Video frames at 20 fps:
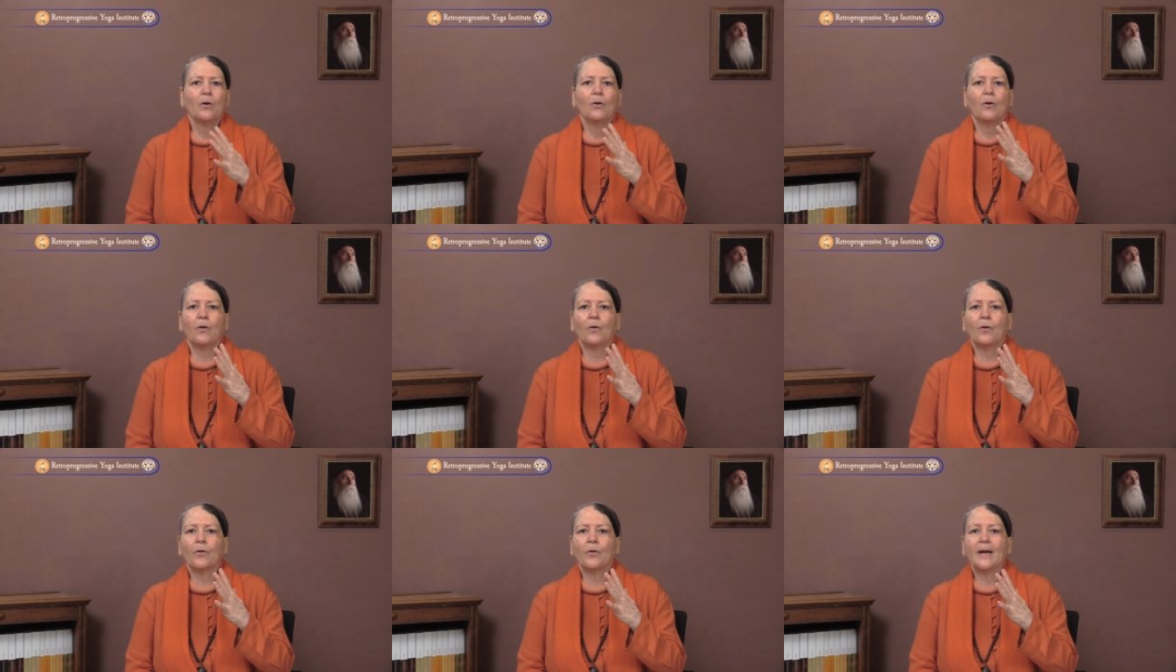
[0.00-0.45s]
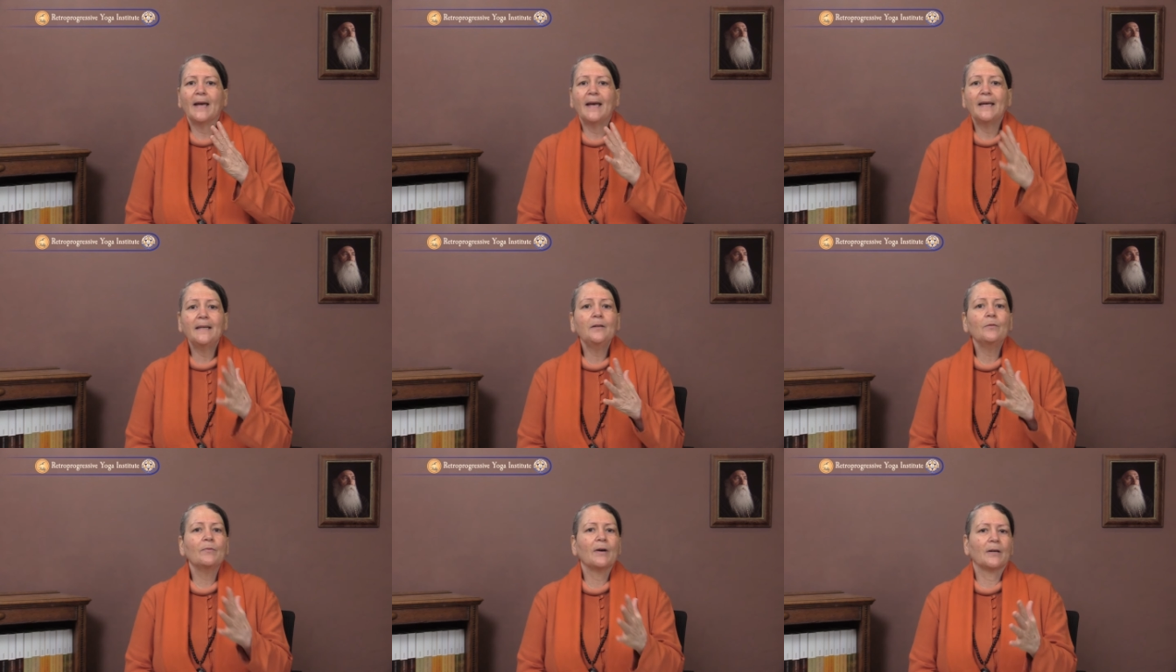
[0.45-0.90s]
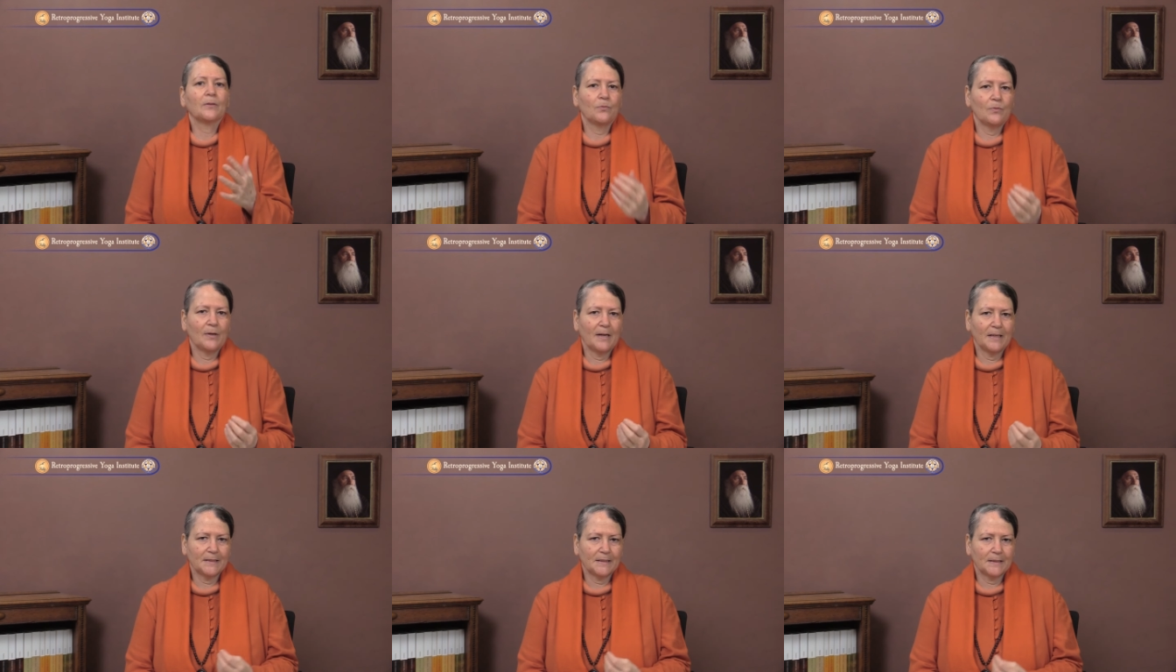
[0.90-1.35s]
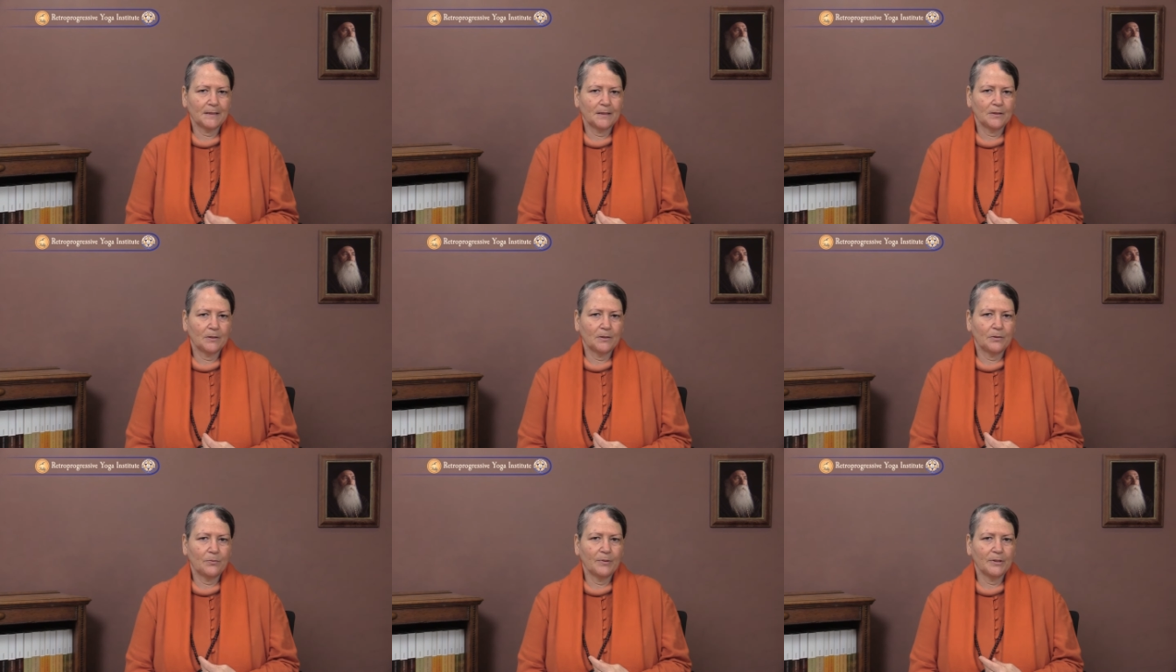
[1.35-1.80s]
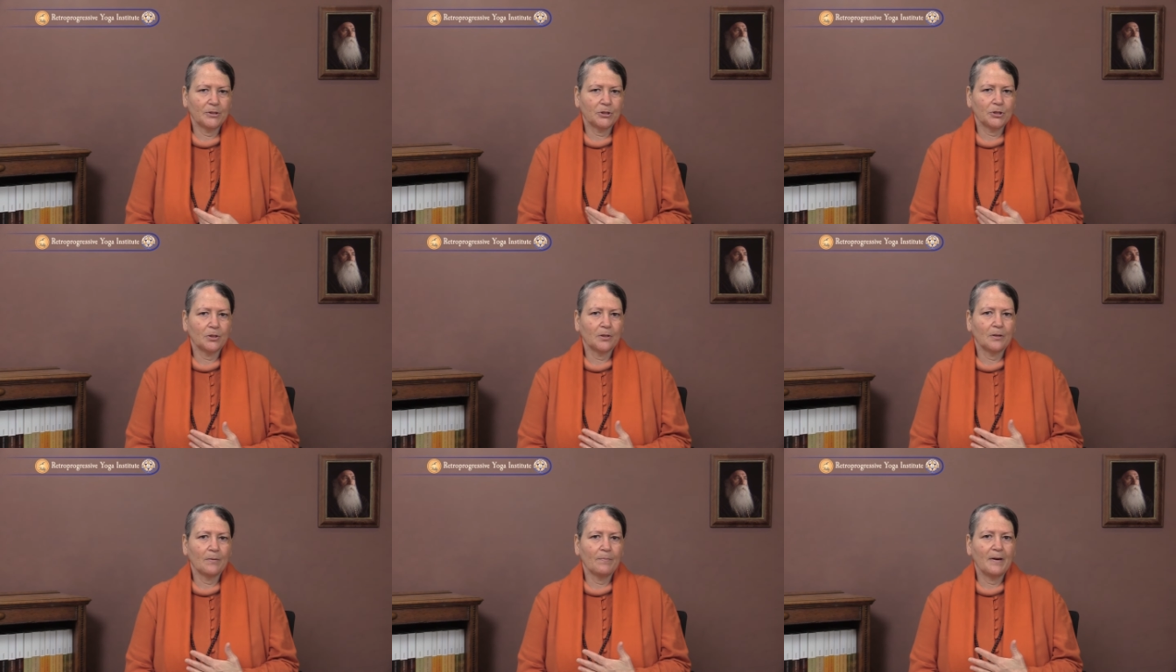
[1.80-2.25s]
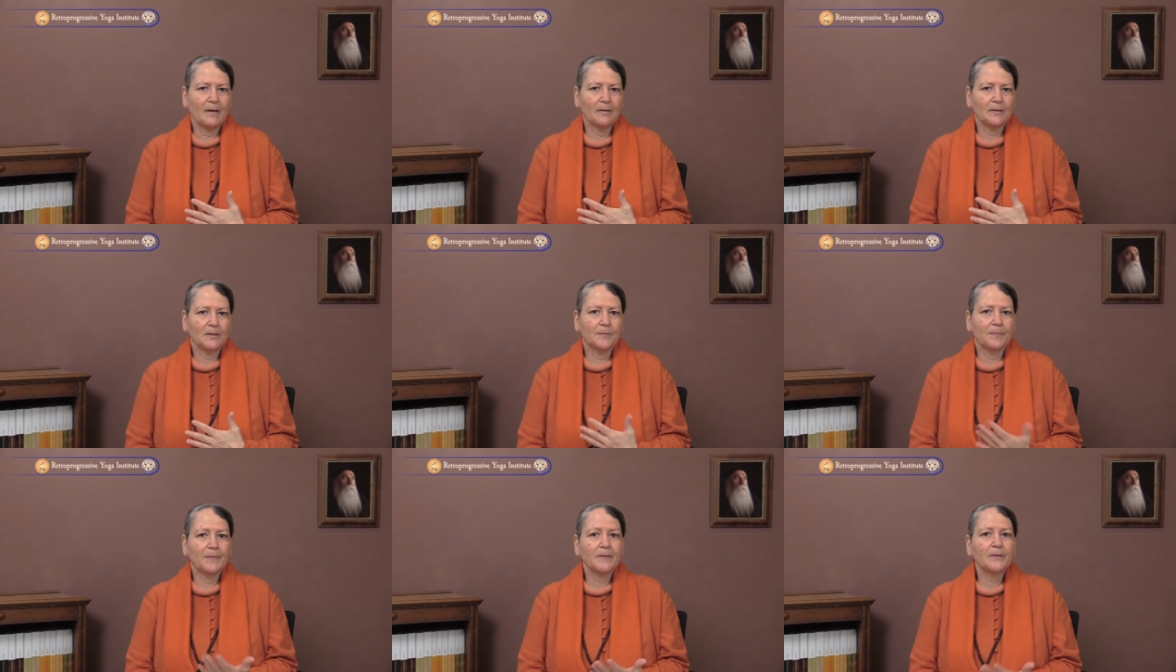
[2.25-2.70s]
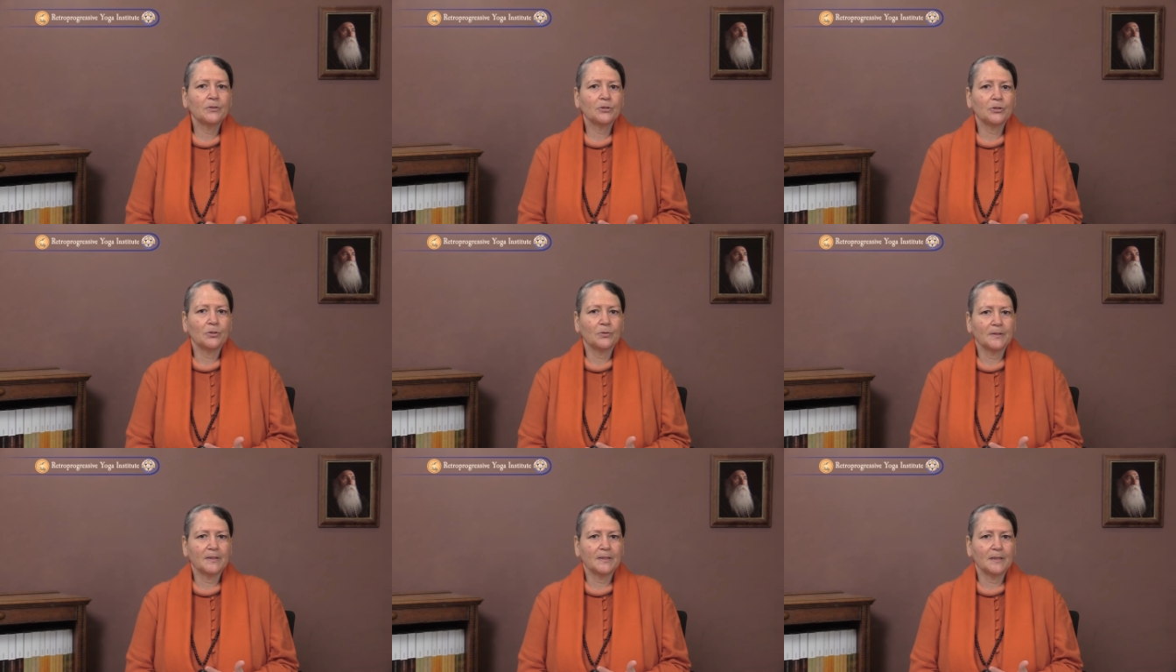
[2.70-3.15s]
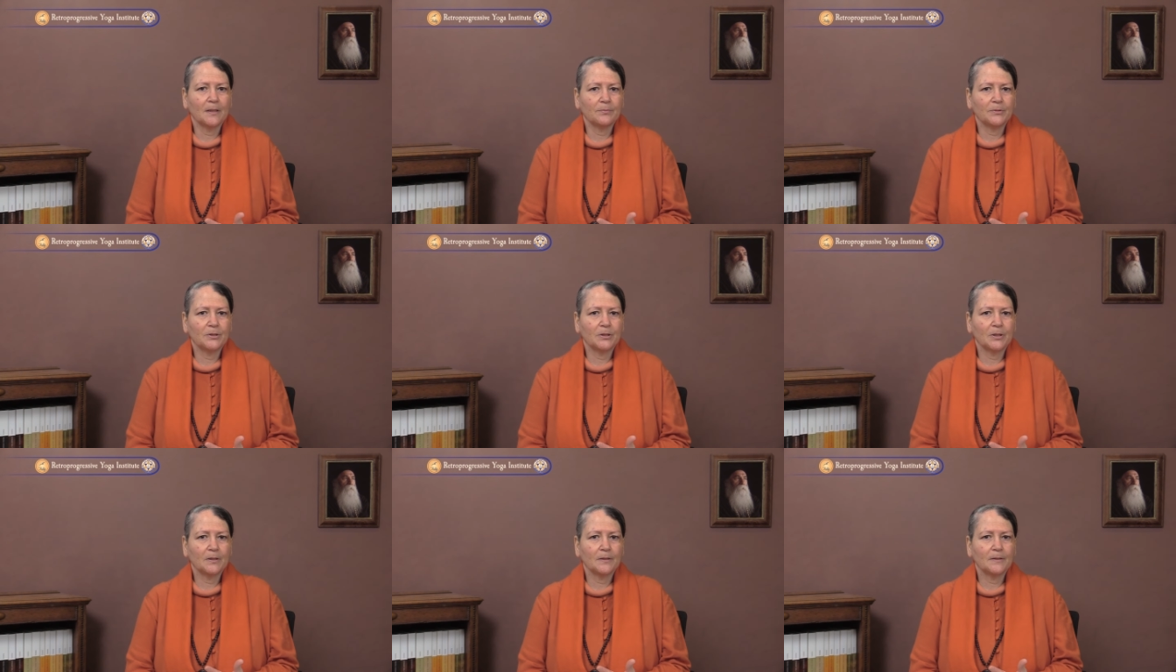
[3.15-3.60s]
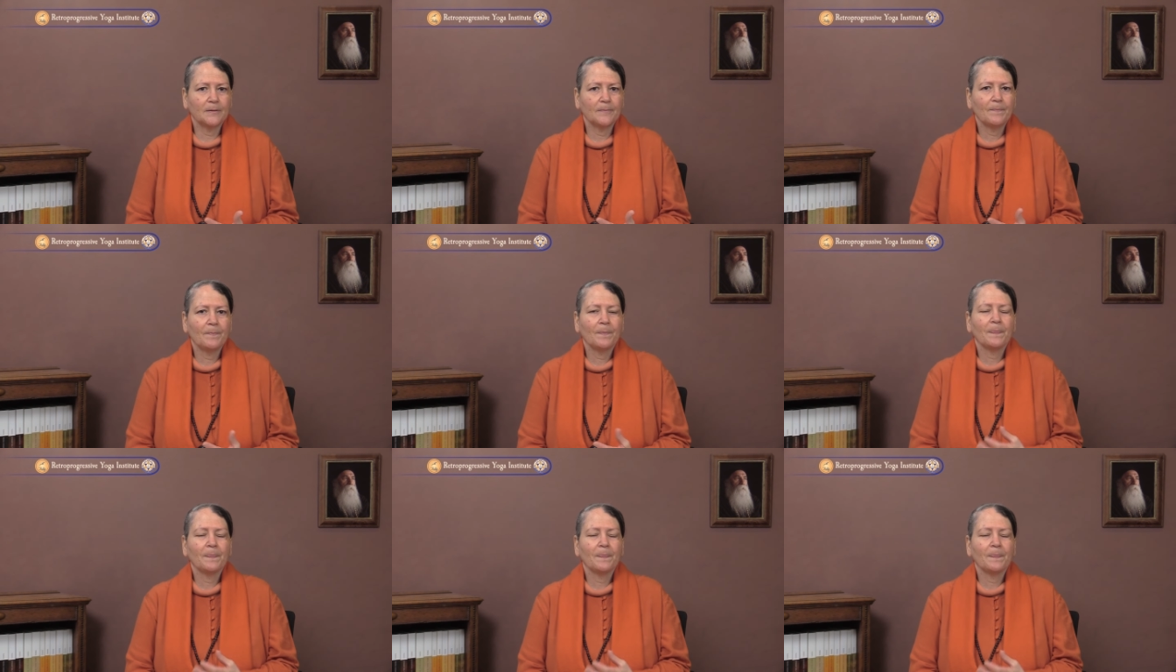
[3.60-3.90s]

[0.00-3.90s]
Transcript: or anyone who asks a question about spiritual subject,